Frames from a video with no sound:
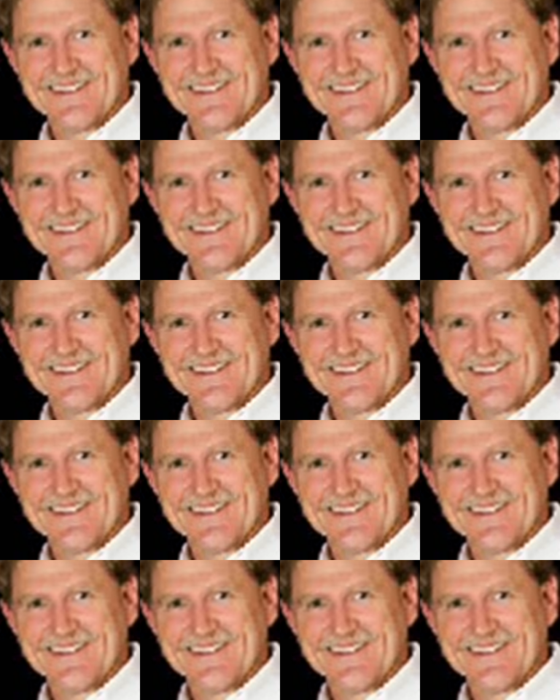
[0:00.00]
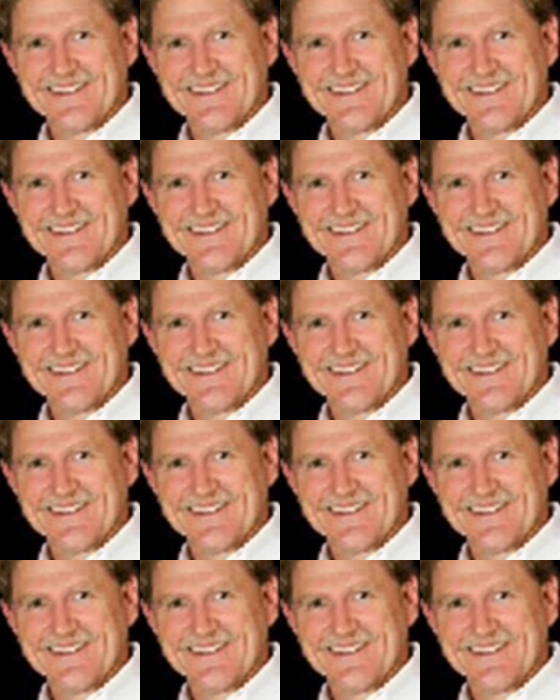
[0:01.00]

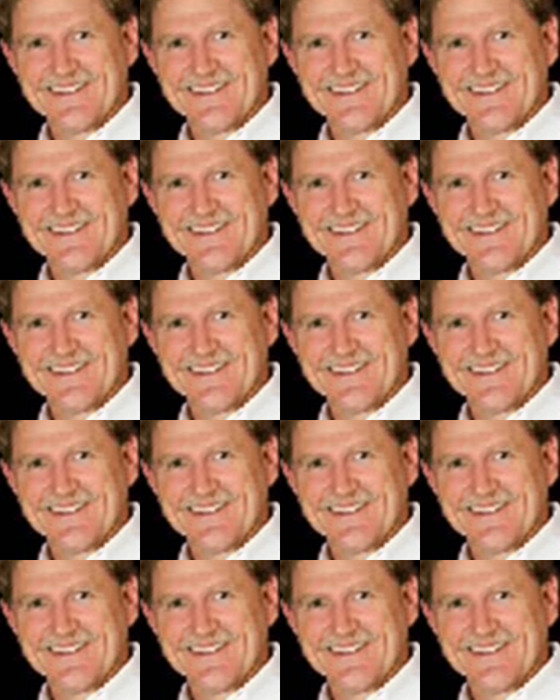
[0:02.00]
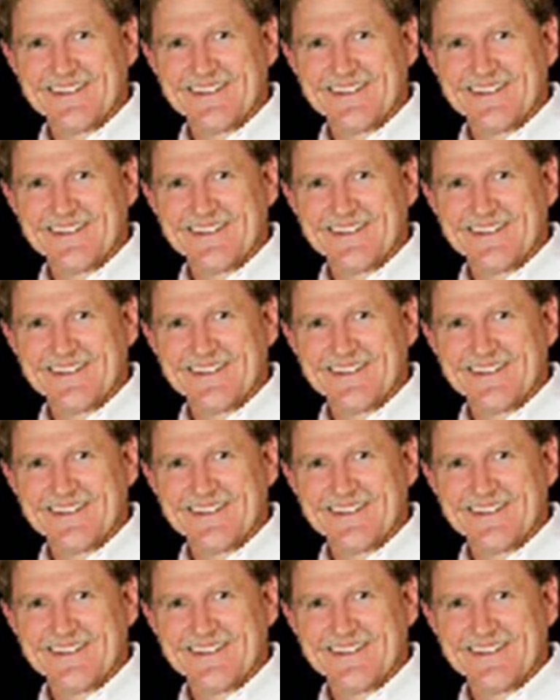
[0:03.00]

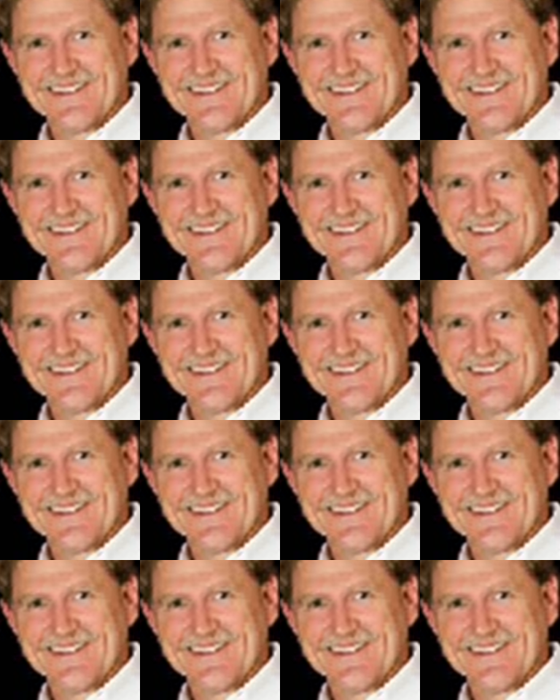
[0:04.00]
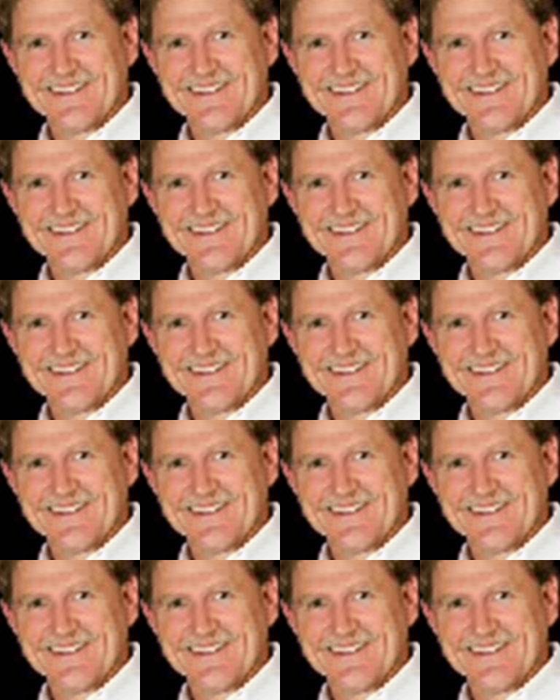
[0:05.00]

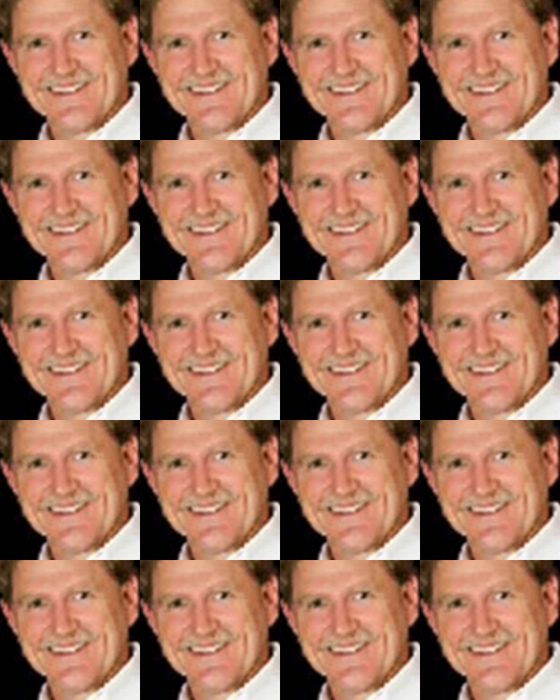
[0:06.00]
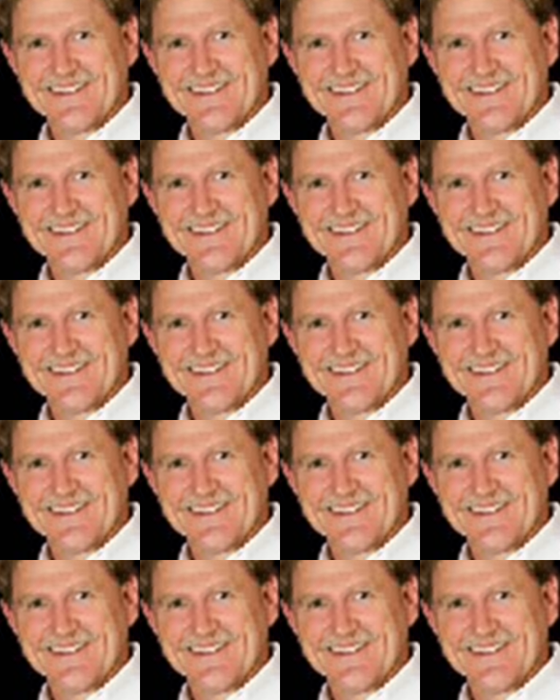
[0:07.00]

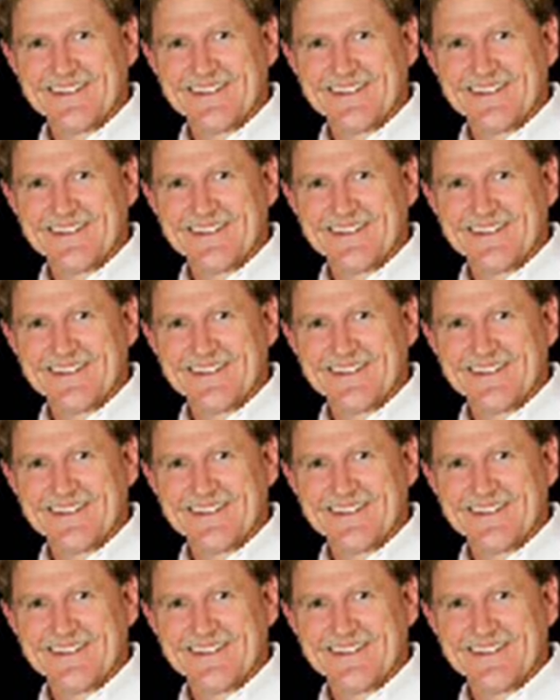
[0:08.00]
[no speech]